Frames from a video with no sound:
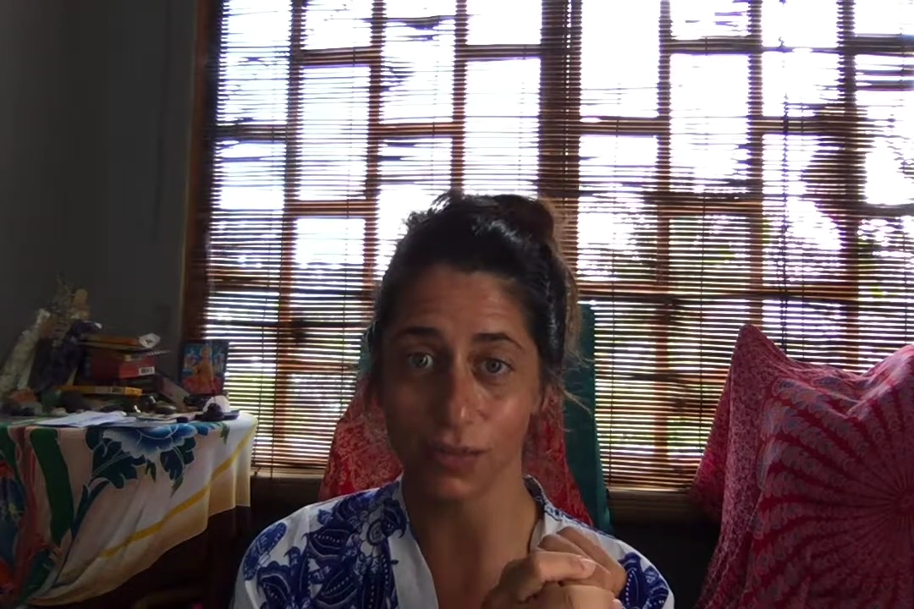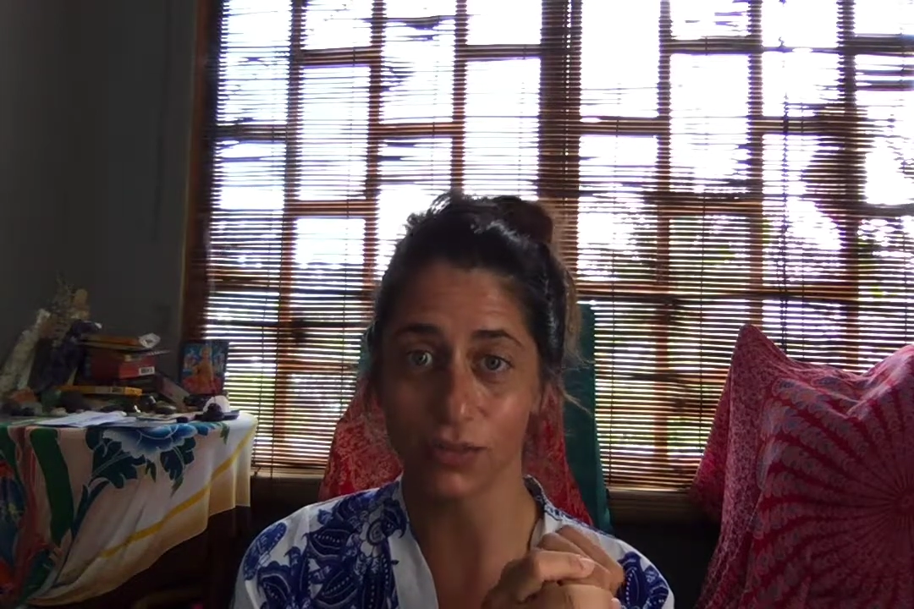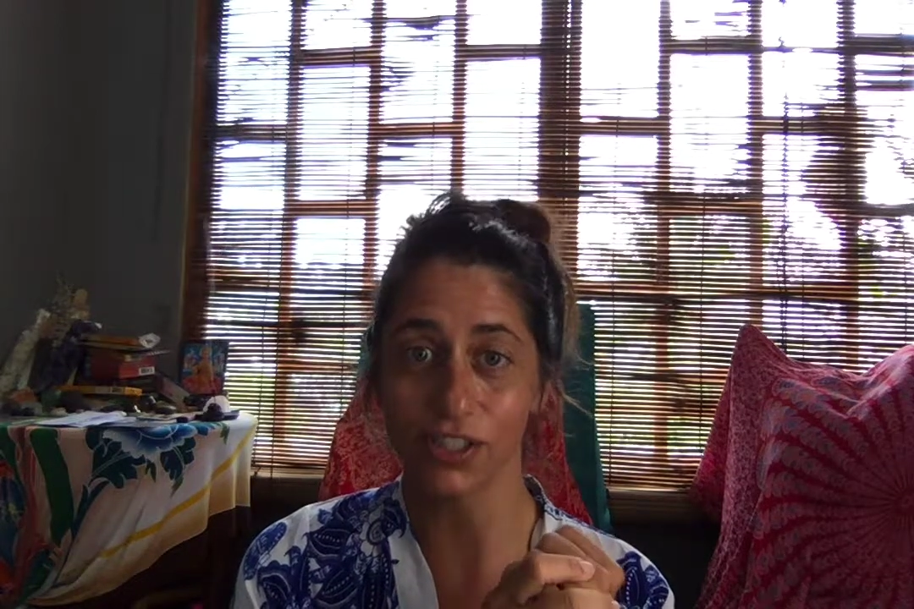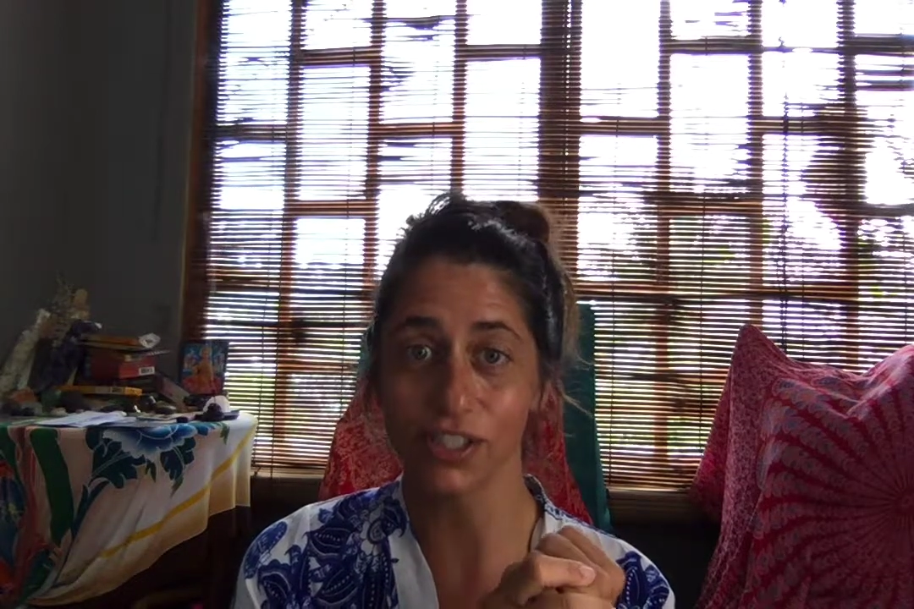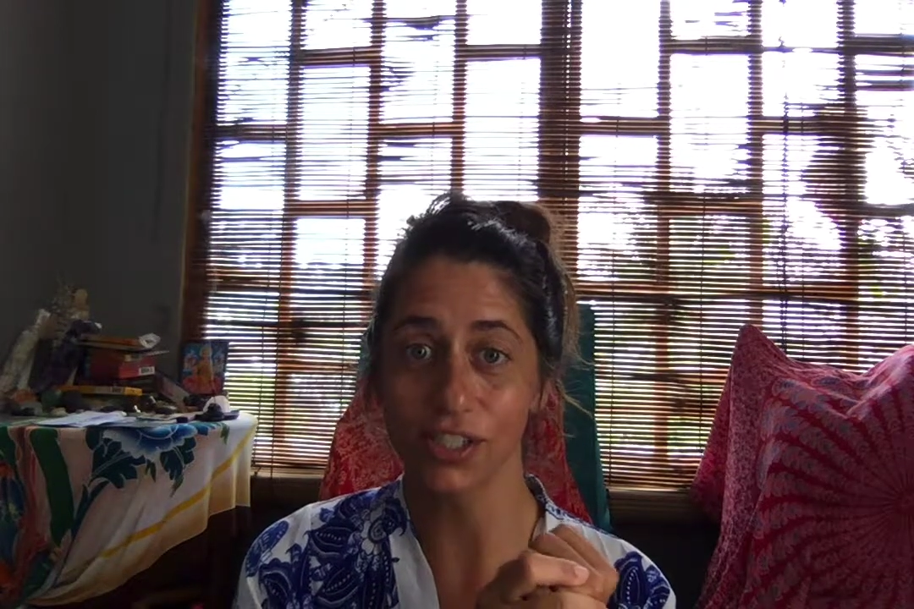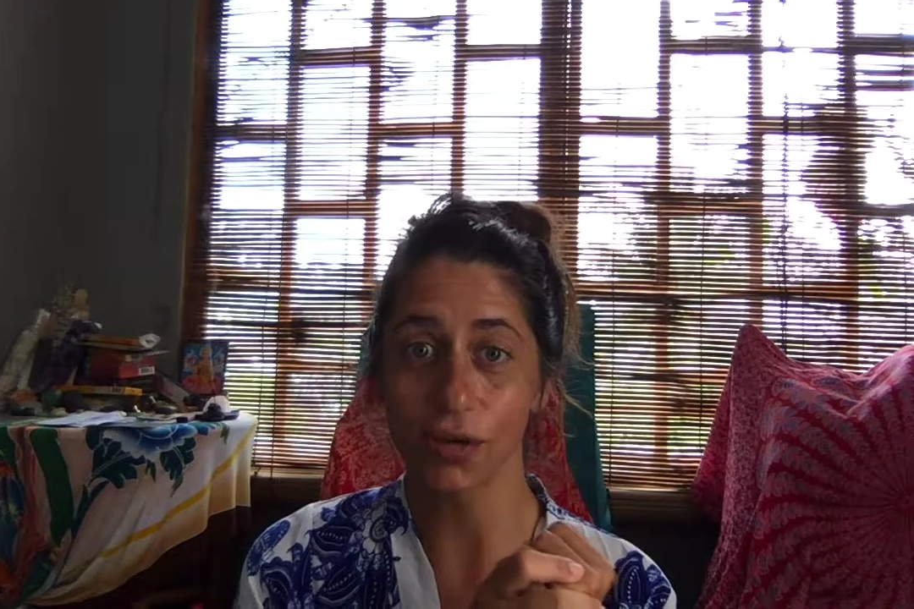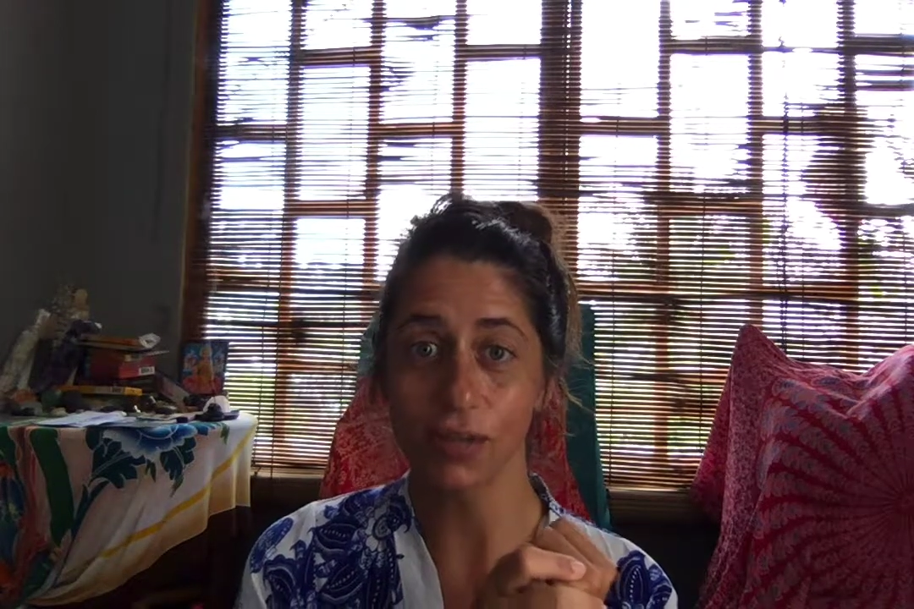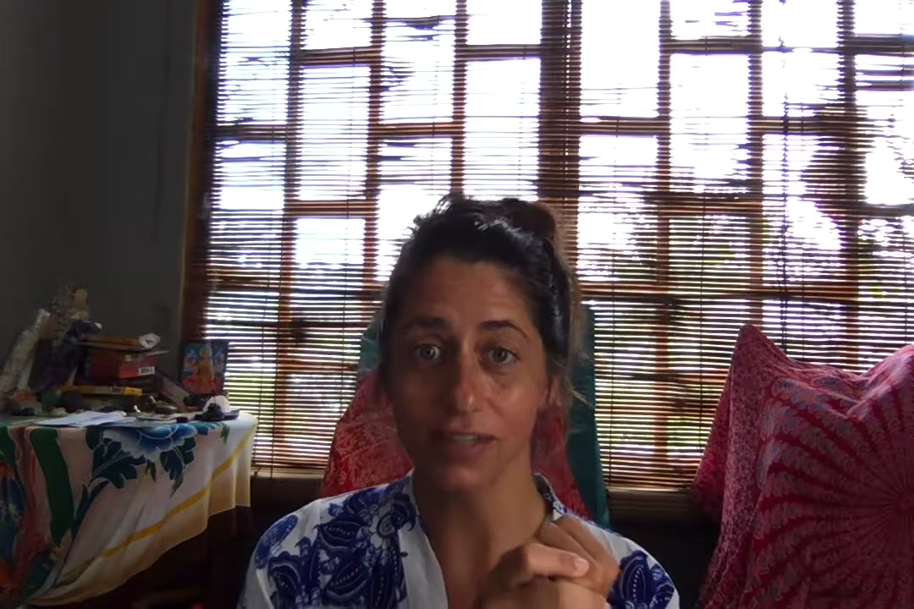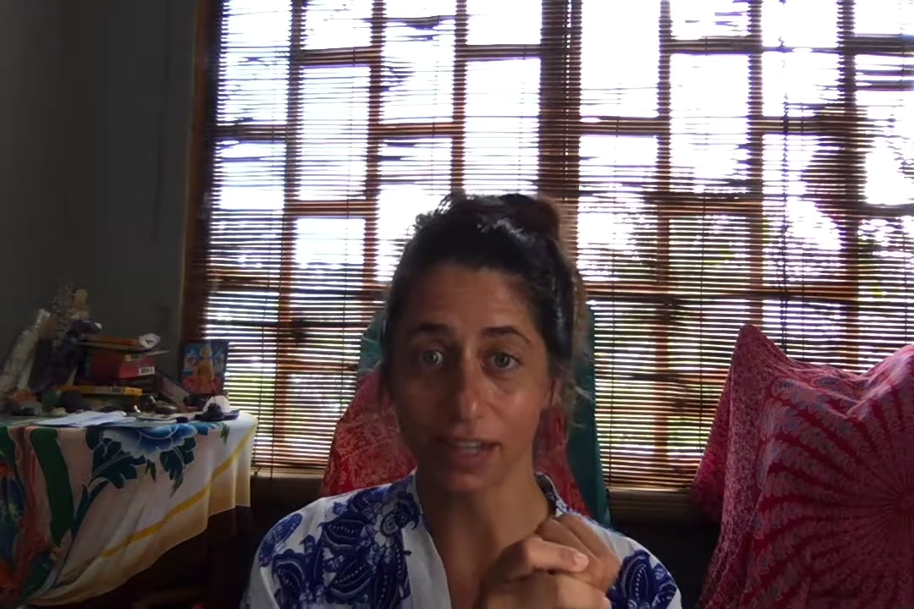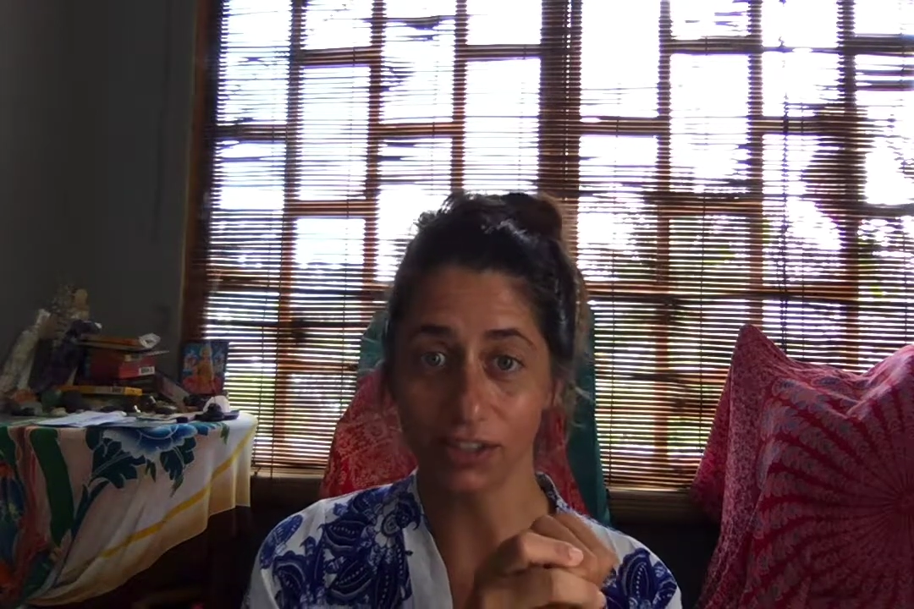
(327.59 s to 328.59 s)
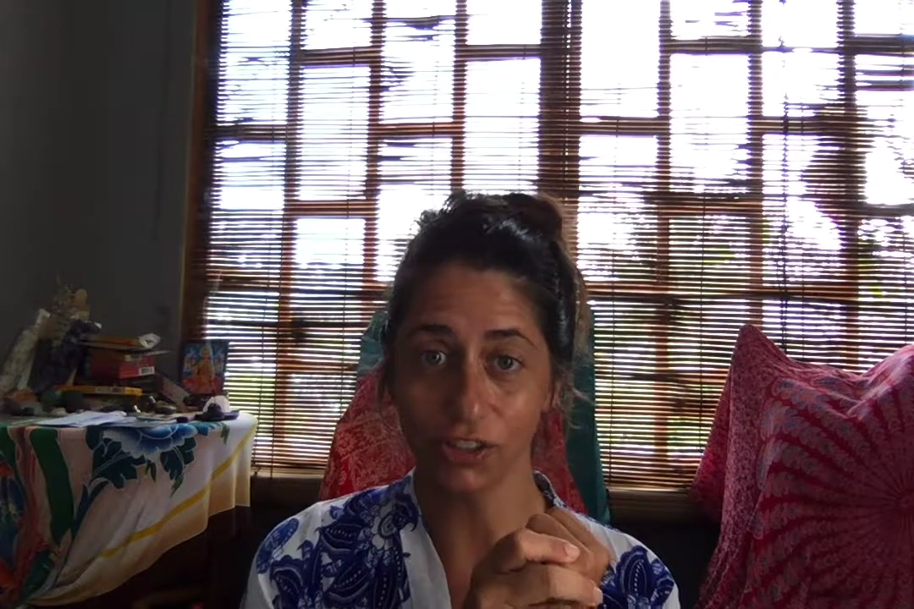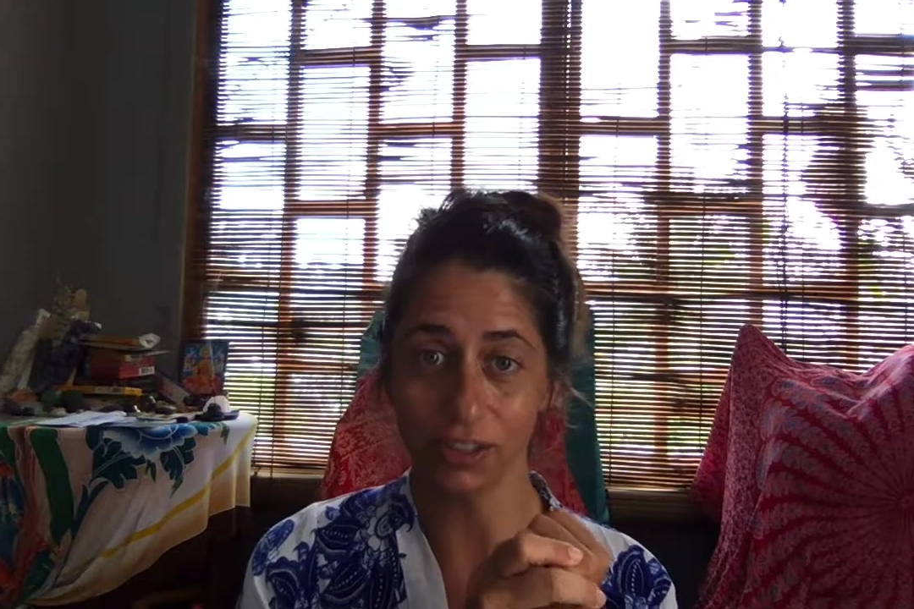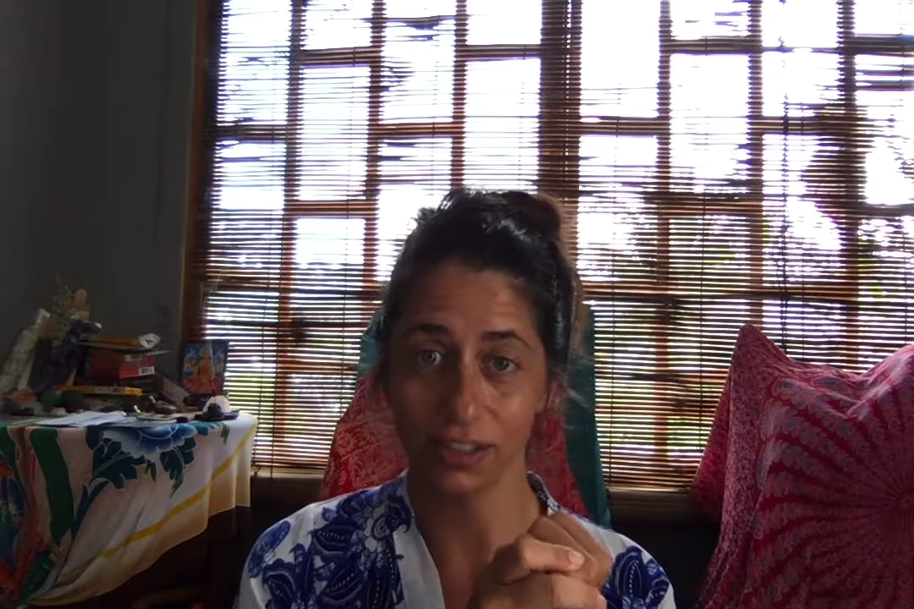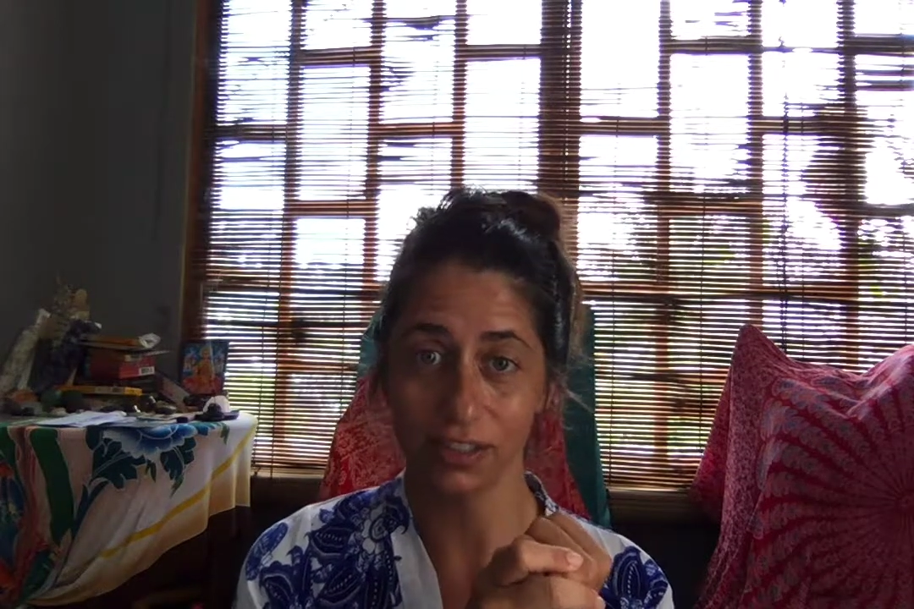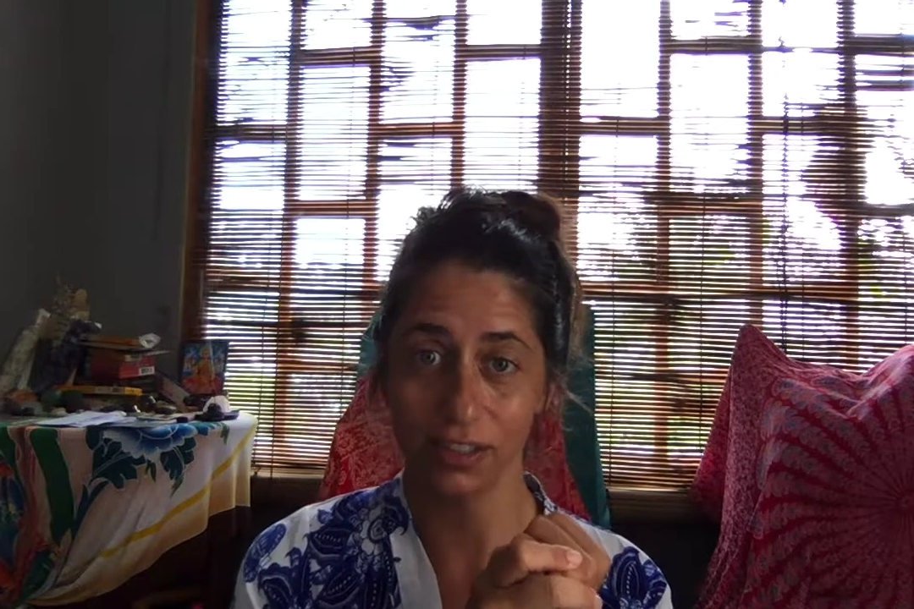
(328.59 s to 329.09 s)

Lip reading: which is so essential.